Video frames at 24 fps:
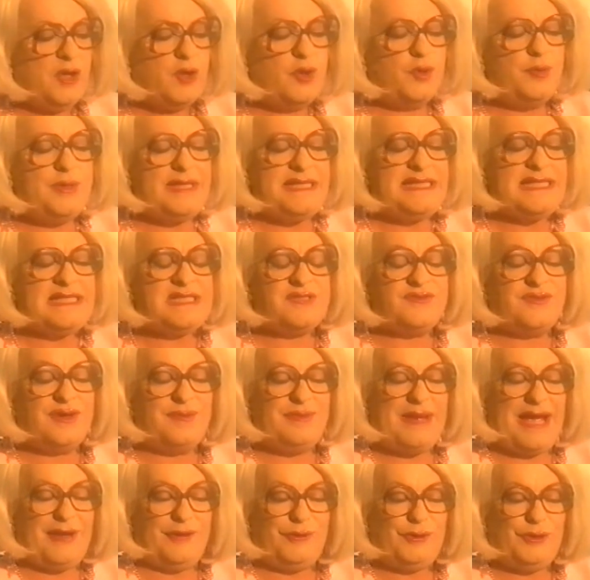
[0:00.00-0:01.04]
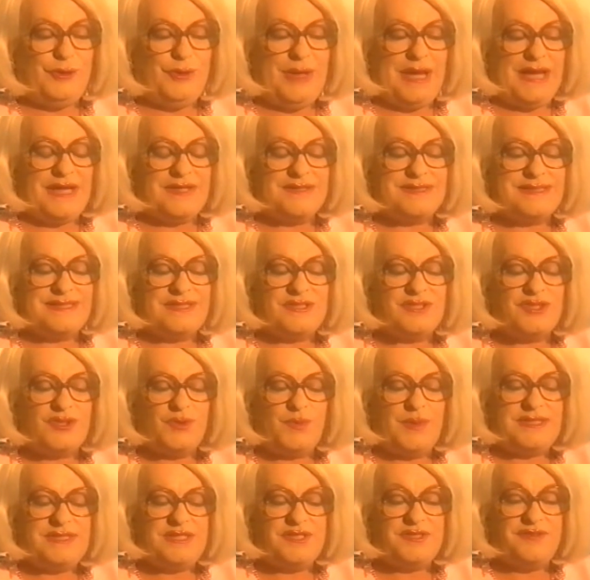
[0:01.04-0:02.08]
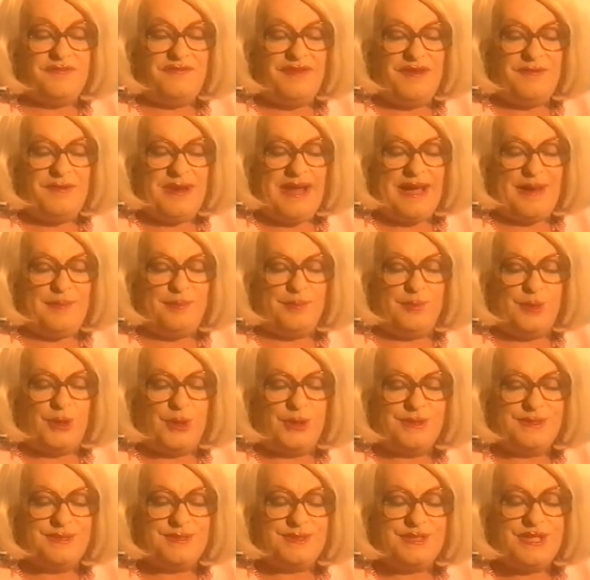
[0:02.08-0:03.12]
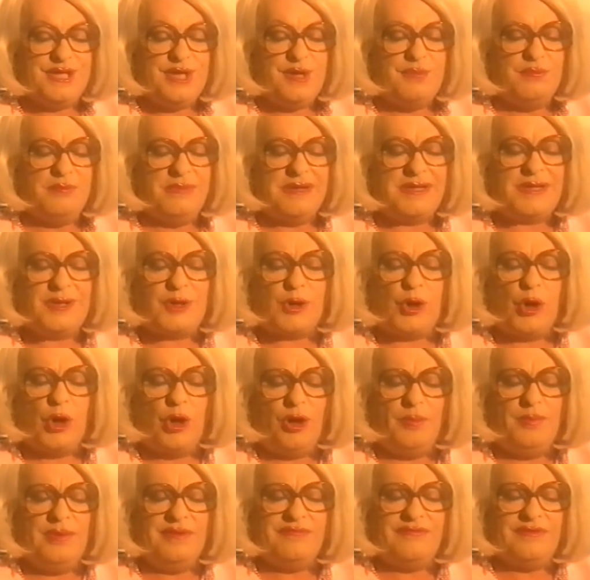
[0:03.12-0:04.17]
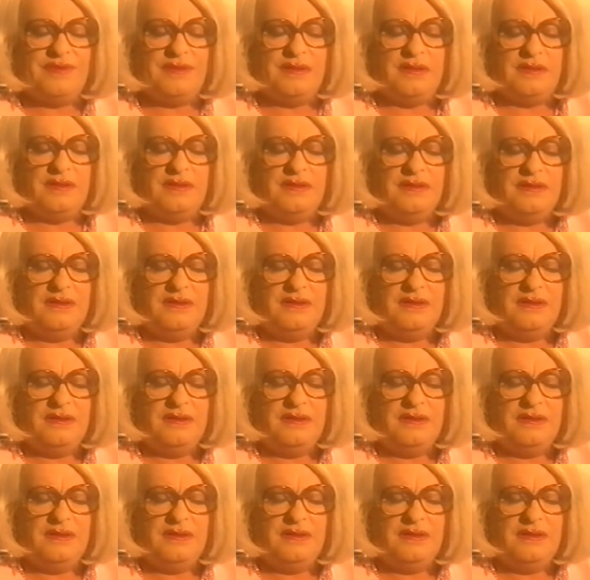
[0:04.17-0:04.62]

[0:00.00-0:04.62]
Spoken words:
Greetings from our new house in Soweto's very upmarket, Macabreville.